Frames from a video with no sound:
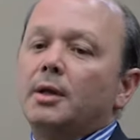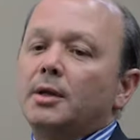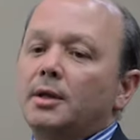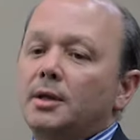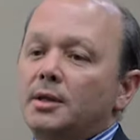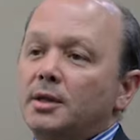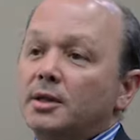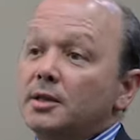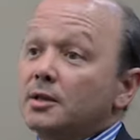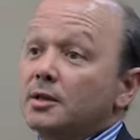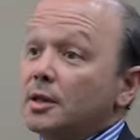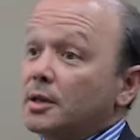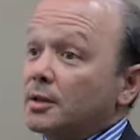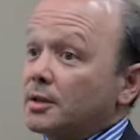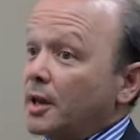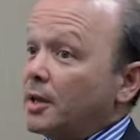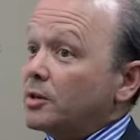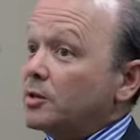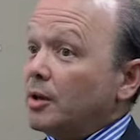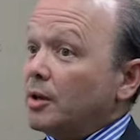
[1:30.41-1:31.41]
This is
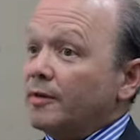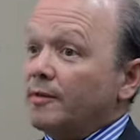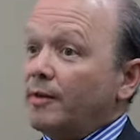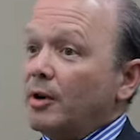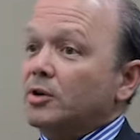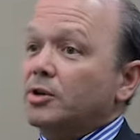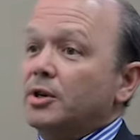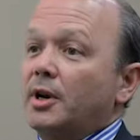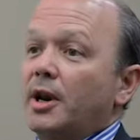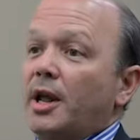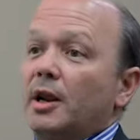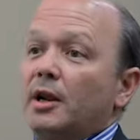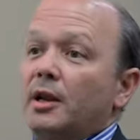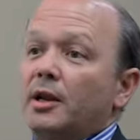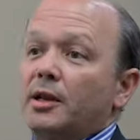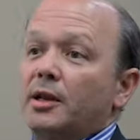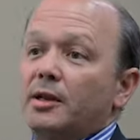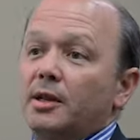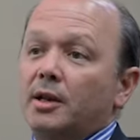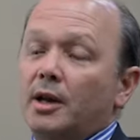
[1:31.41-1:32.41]
essentially
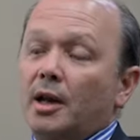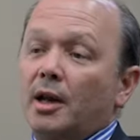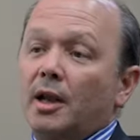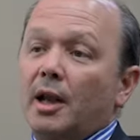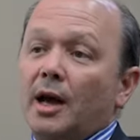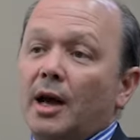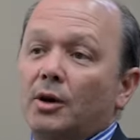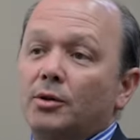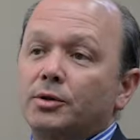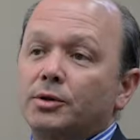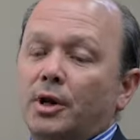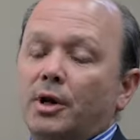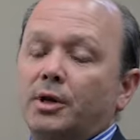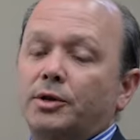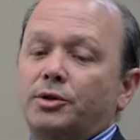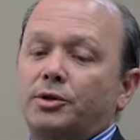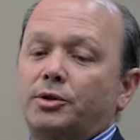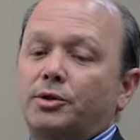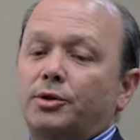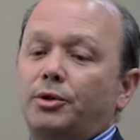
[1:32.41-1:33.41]
functionality that allows
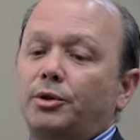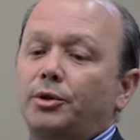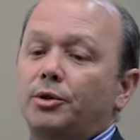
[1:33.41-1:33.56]
us